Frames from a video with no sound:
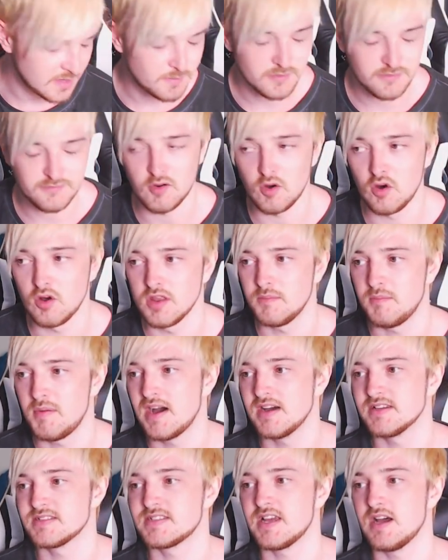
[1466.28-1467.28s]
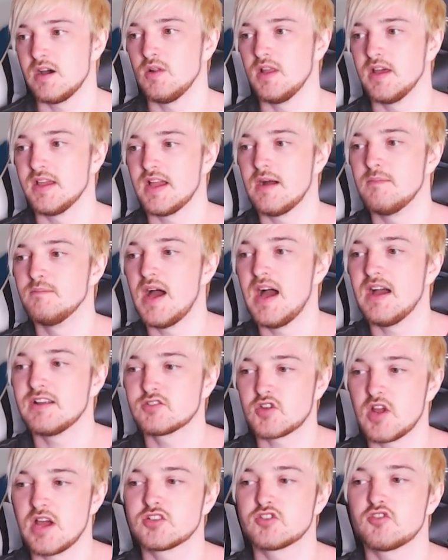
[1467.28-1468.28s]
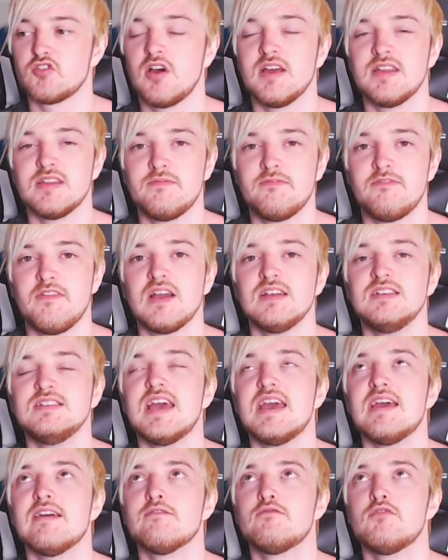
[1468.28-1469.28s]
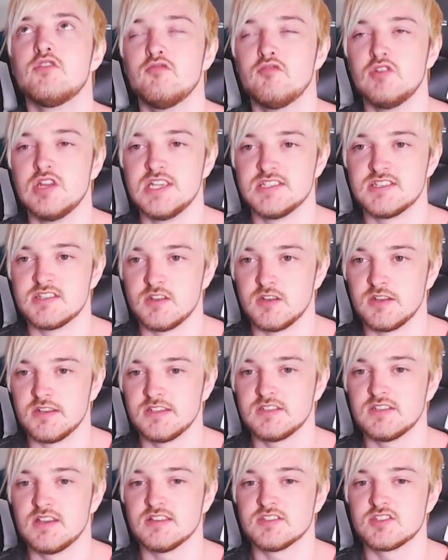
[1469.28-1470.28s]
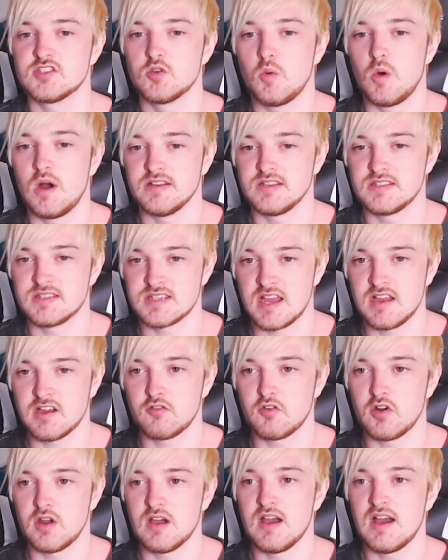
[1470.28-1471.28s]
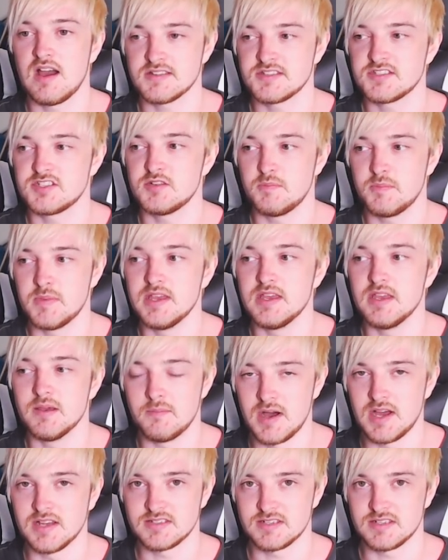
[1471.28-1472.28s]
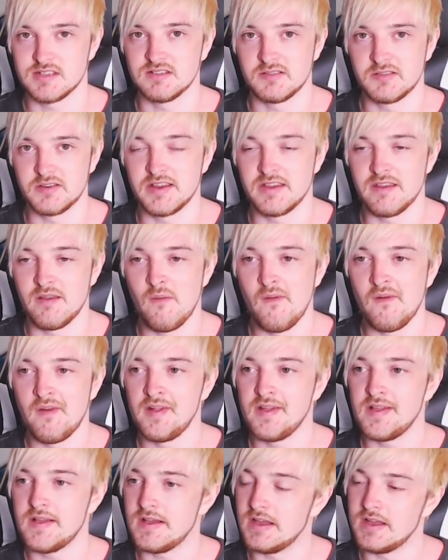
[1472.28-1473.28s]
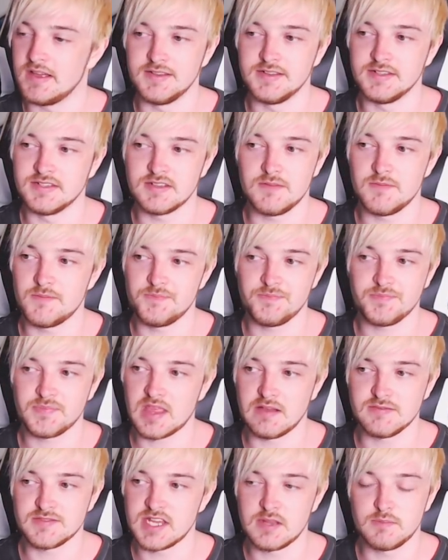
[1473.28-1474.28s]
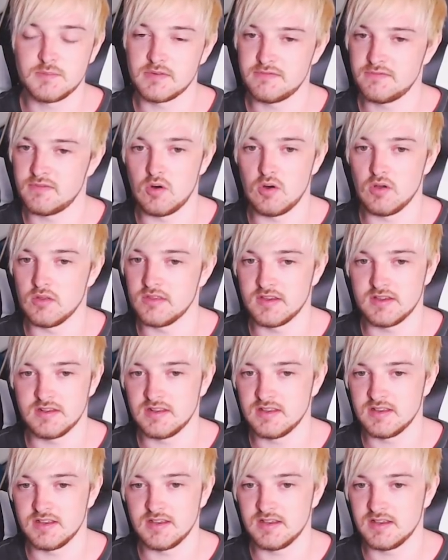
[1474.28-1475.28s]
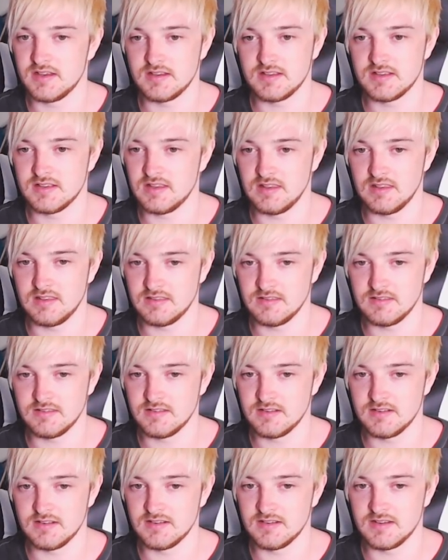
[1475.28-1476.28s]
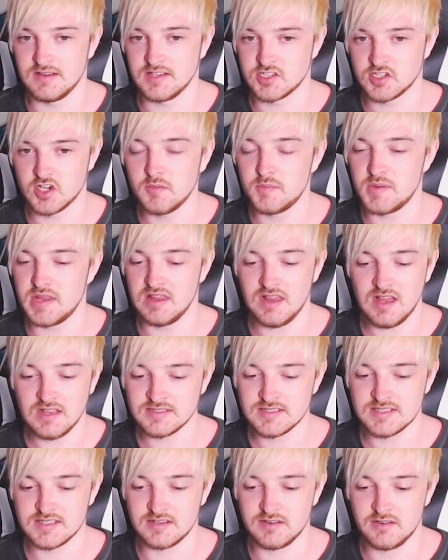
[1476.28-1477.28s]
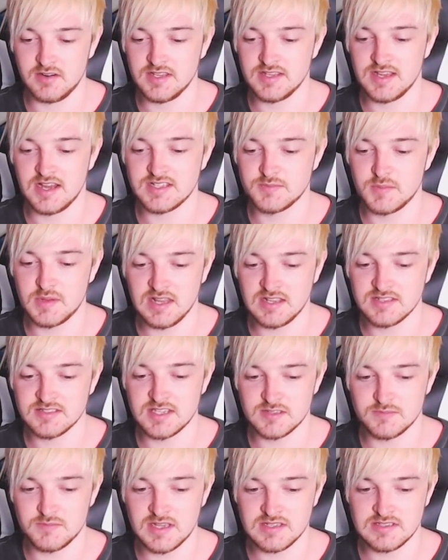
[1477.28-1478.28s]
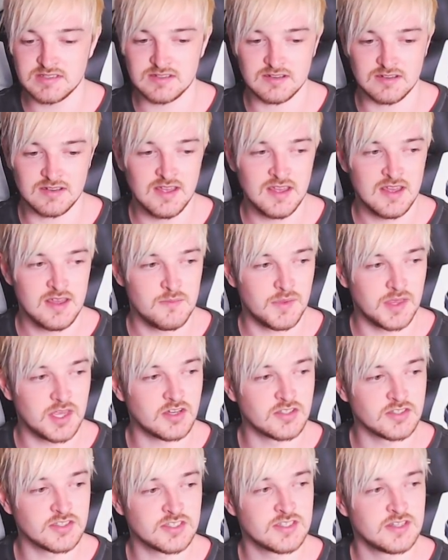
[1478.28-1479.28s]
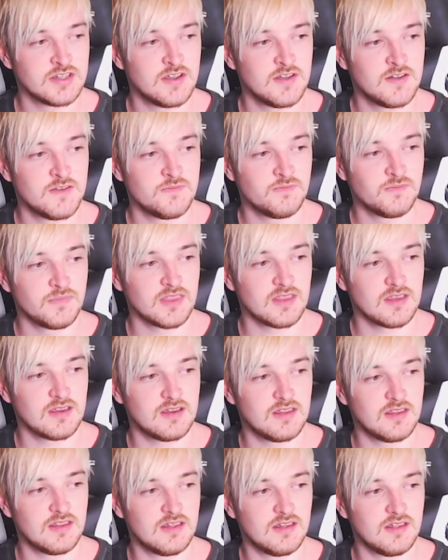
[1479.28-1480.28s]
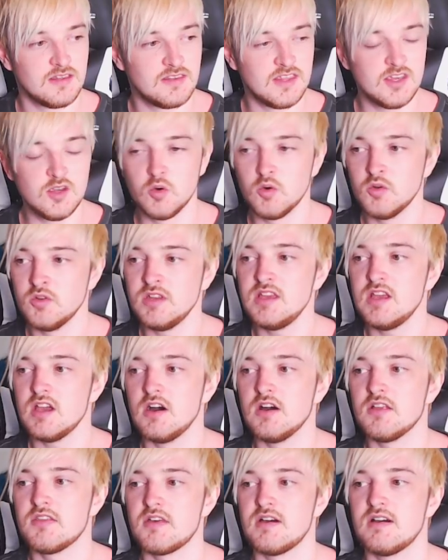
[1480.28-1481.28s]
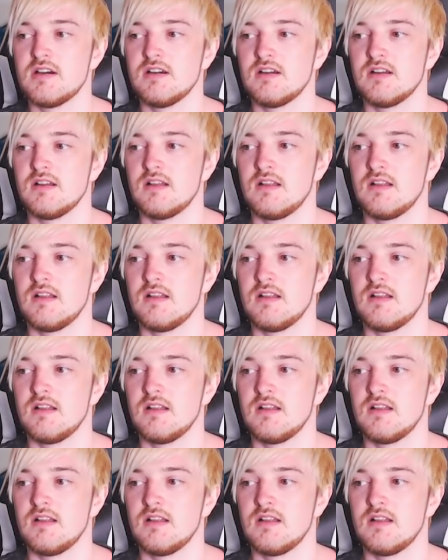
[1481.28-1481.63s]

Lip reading: before in the past how, like, I try to find every reason as to why Sakura has to be a master, right? And I've said before that it's got to be Lanza, right? It has to be Lanza's master. Because the only other,